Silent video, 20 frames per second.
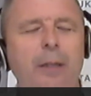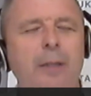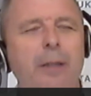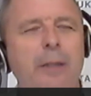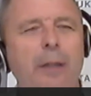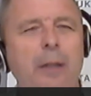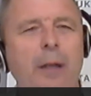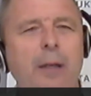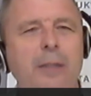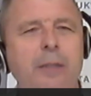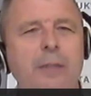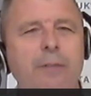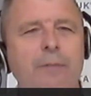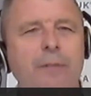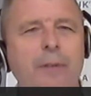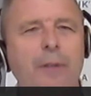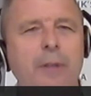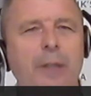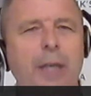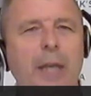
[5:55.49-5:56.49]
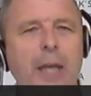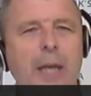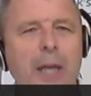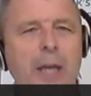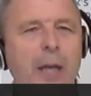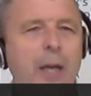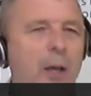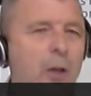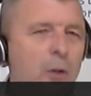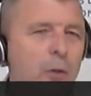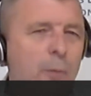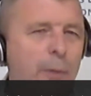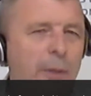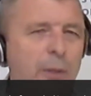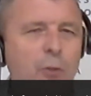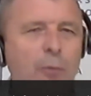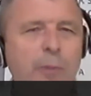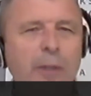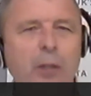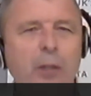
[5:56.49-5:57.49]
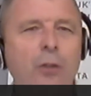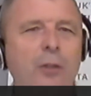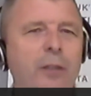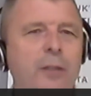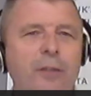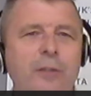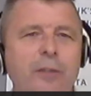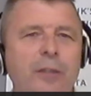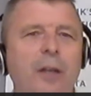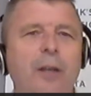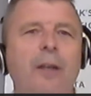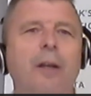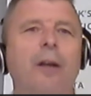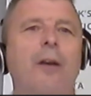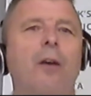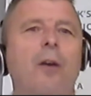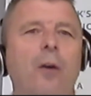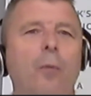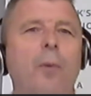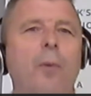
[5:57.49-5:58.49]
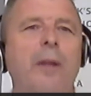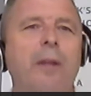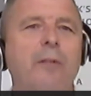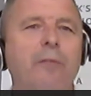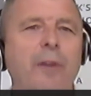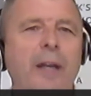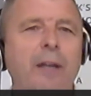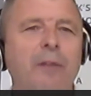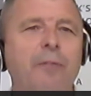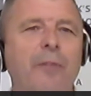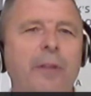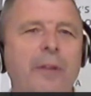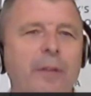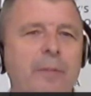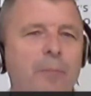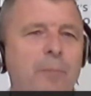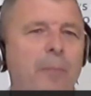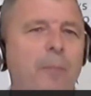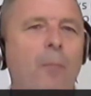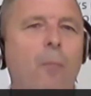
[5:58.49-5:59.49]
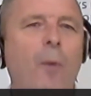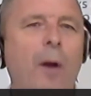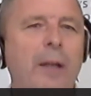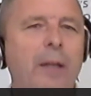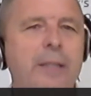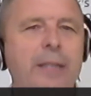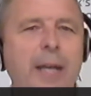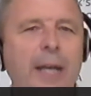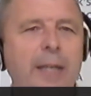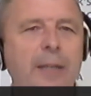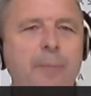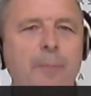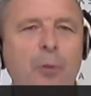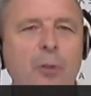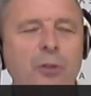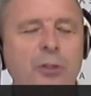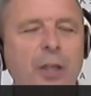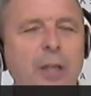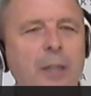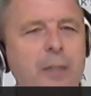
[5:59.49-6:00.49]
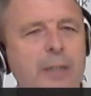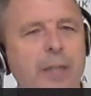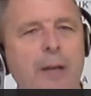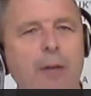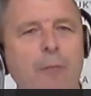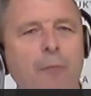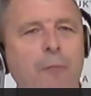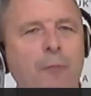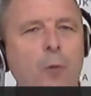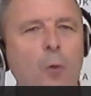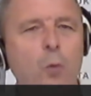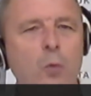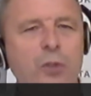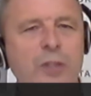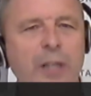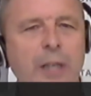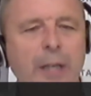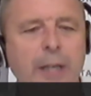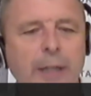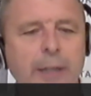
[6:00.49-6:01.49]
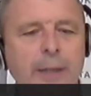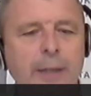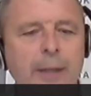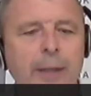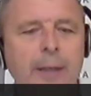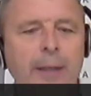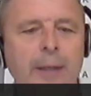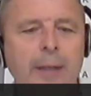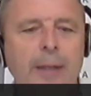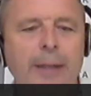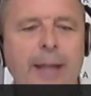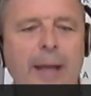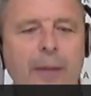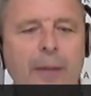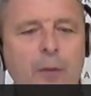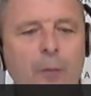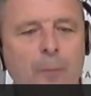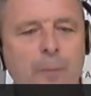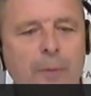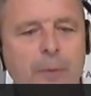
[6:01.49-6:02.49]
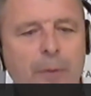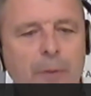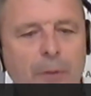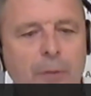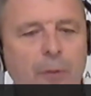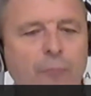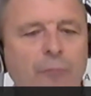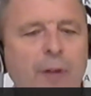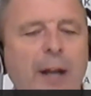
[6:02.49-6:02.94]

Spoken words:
likes of Kia, who we normally look at as a weather vane for the one-a-day projects, they're at 14. Now, the